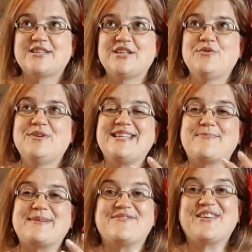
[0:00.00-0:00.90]
need a
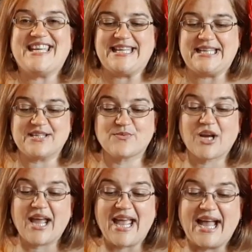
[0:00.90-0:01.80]
bit of ease. What
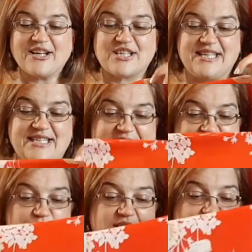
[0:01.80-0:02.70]
I actually
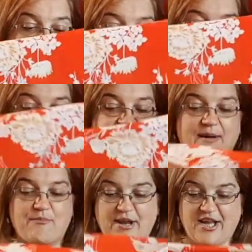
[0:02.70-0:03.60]
did was I grabbed my fabric